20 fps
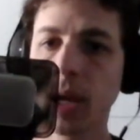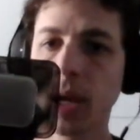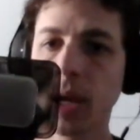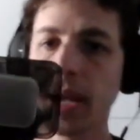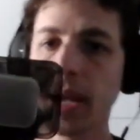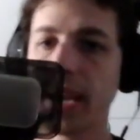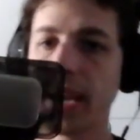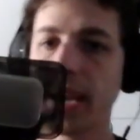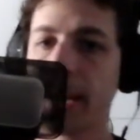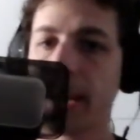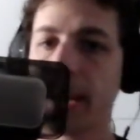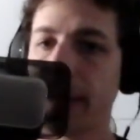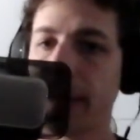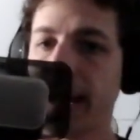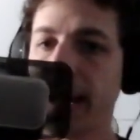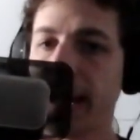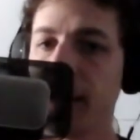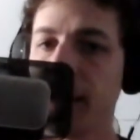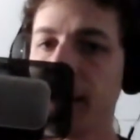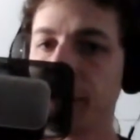And now we
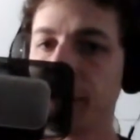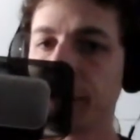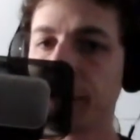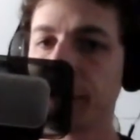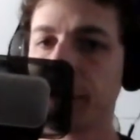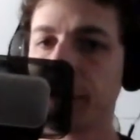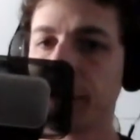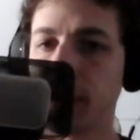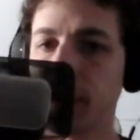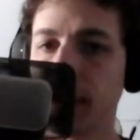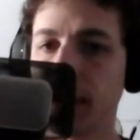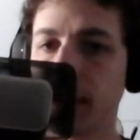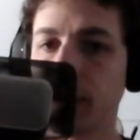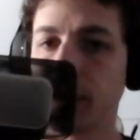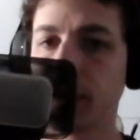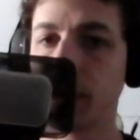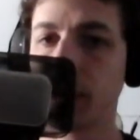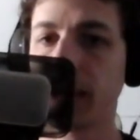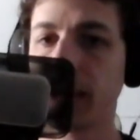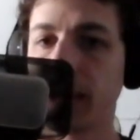have the sound of
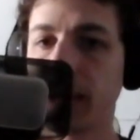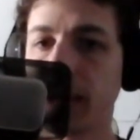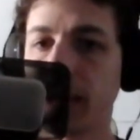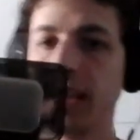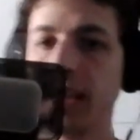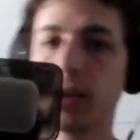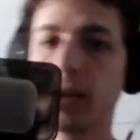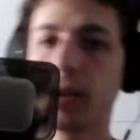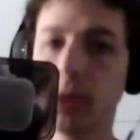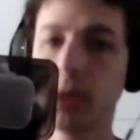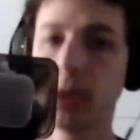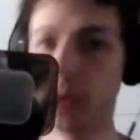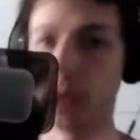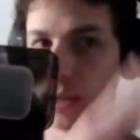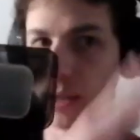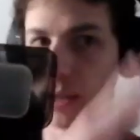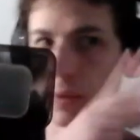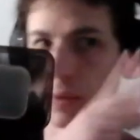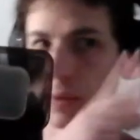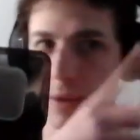someone getting hit
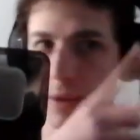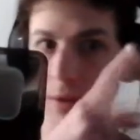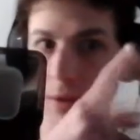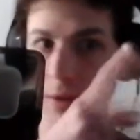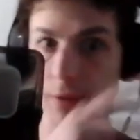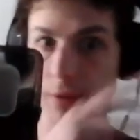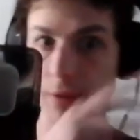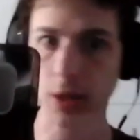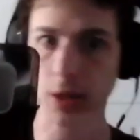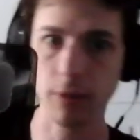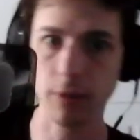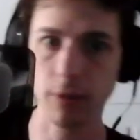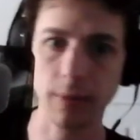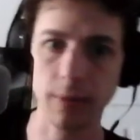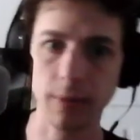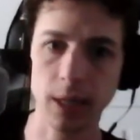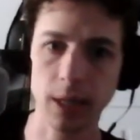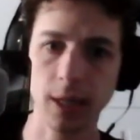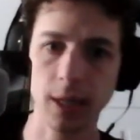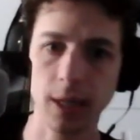synced with the video of them
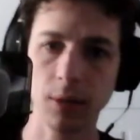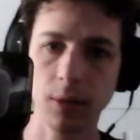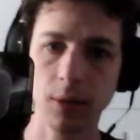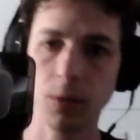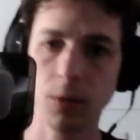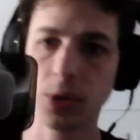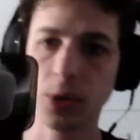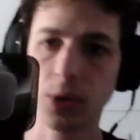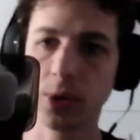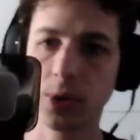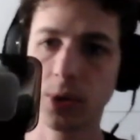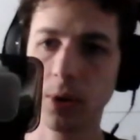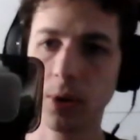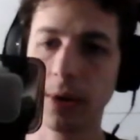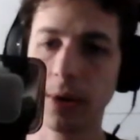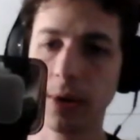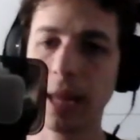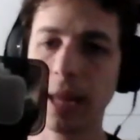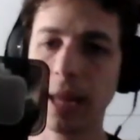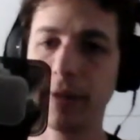getting hit, which is, or
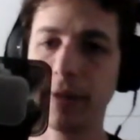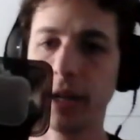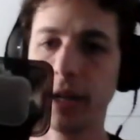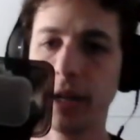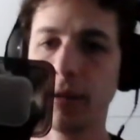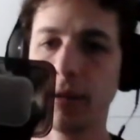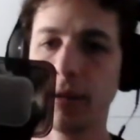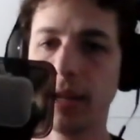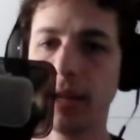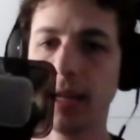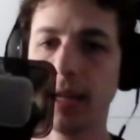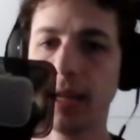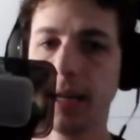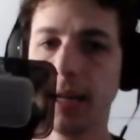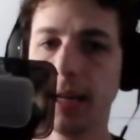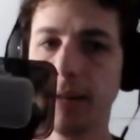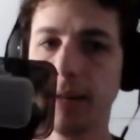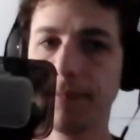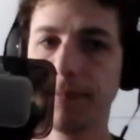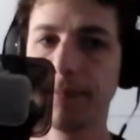not the video, the
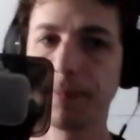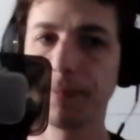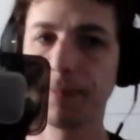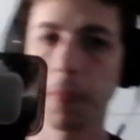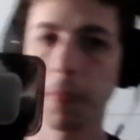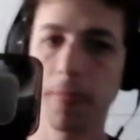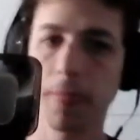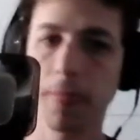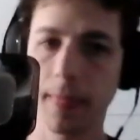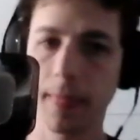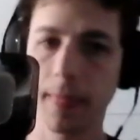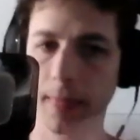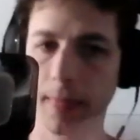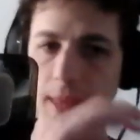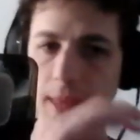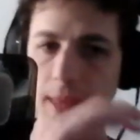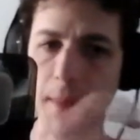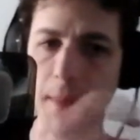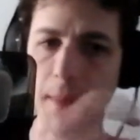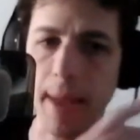
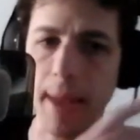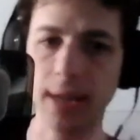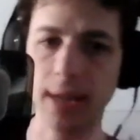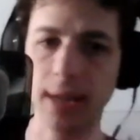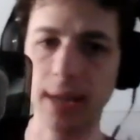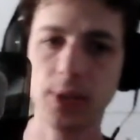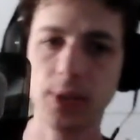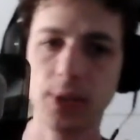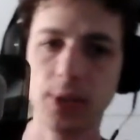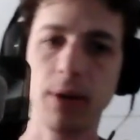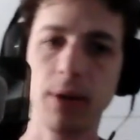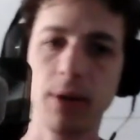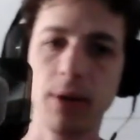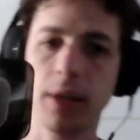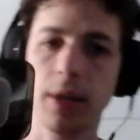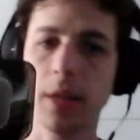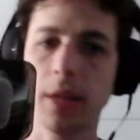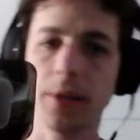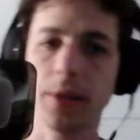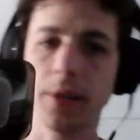impact sound and
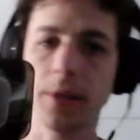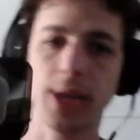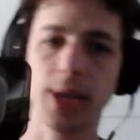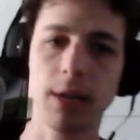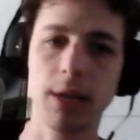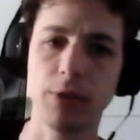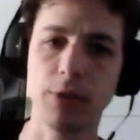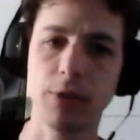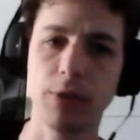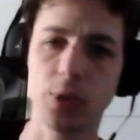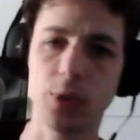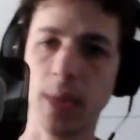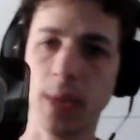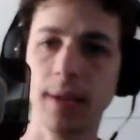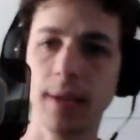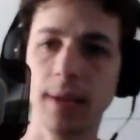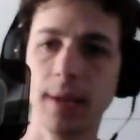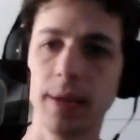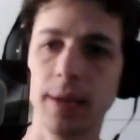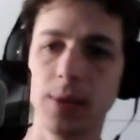then the sound of the swing
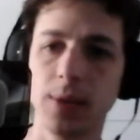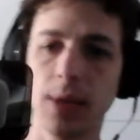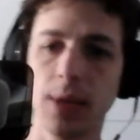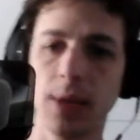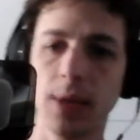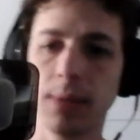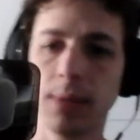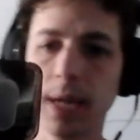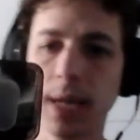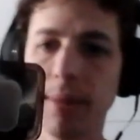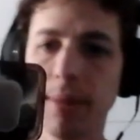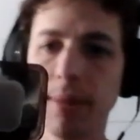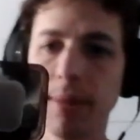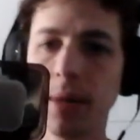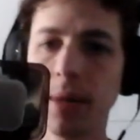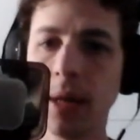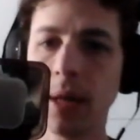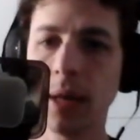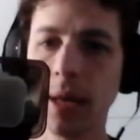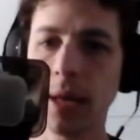at the same time.
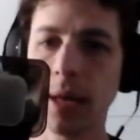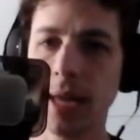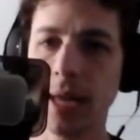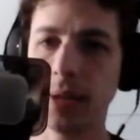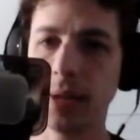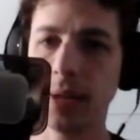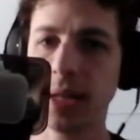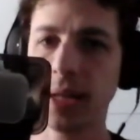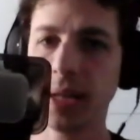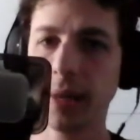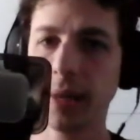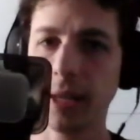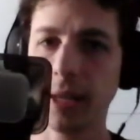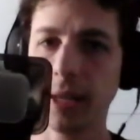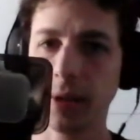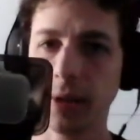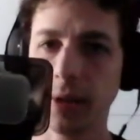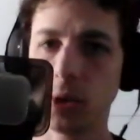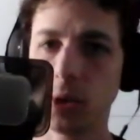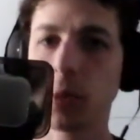And it's not like
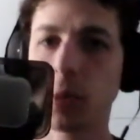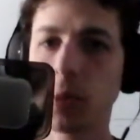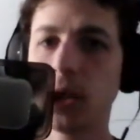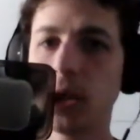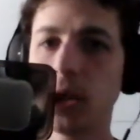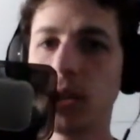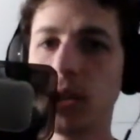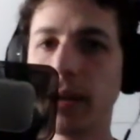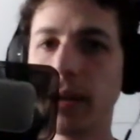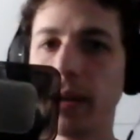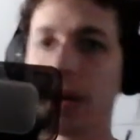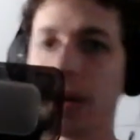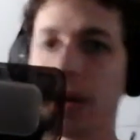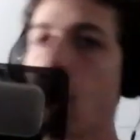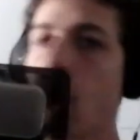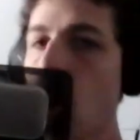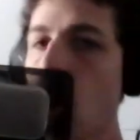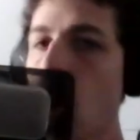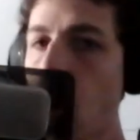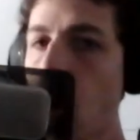a super cheesy, like a,
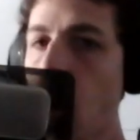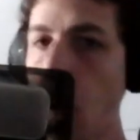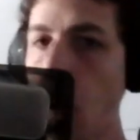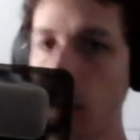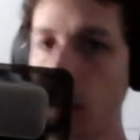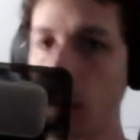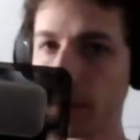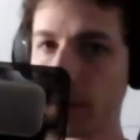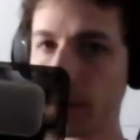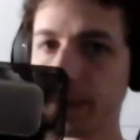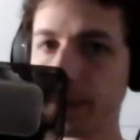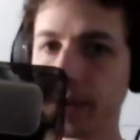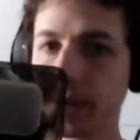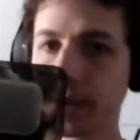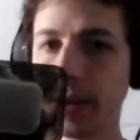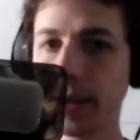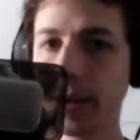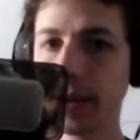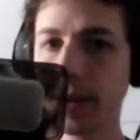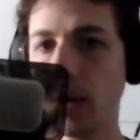
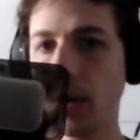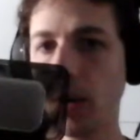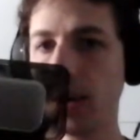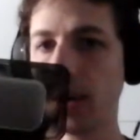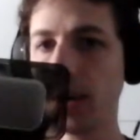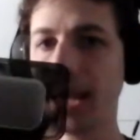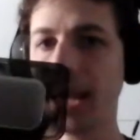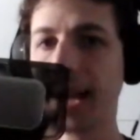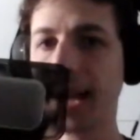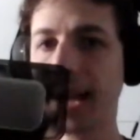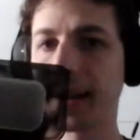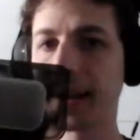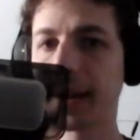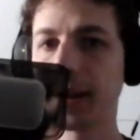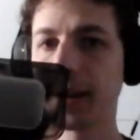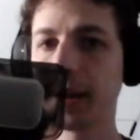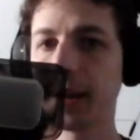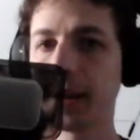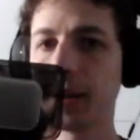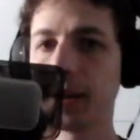attack,
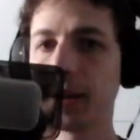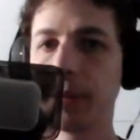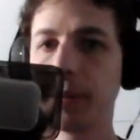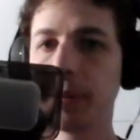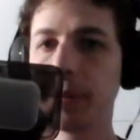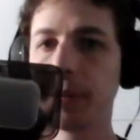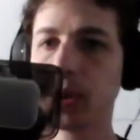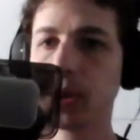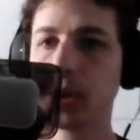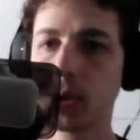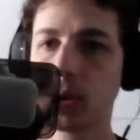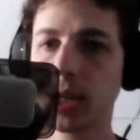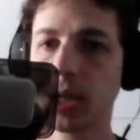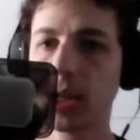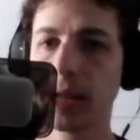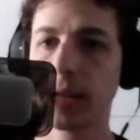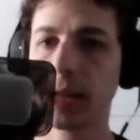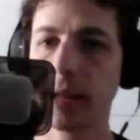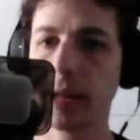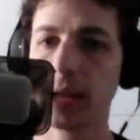but it's interesting
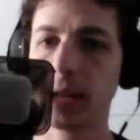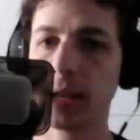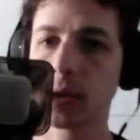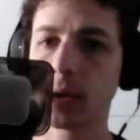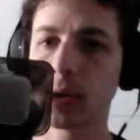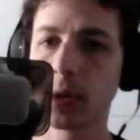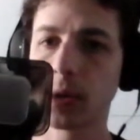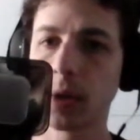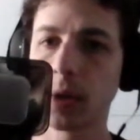nonetheless.